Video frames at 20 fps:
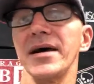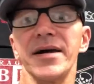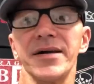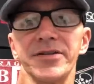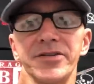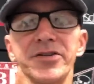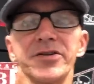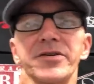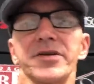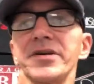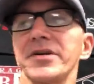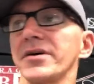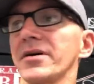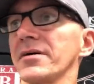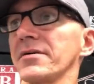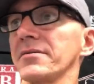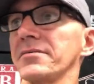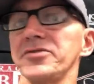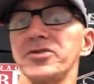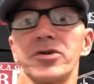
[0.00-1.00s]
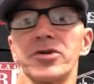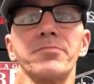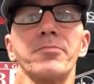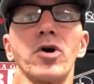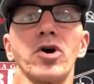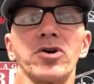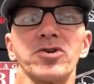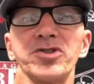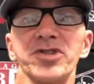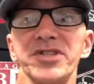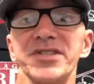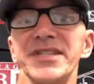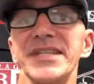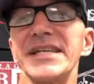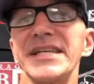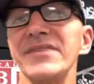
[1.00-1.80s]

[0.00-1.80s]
and you're gonna your margins